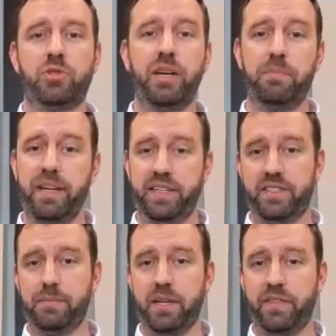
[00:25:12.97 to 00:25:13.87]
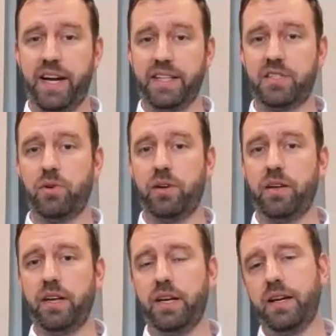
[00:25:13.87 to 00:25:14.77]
treatment, something of that sort.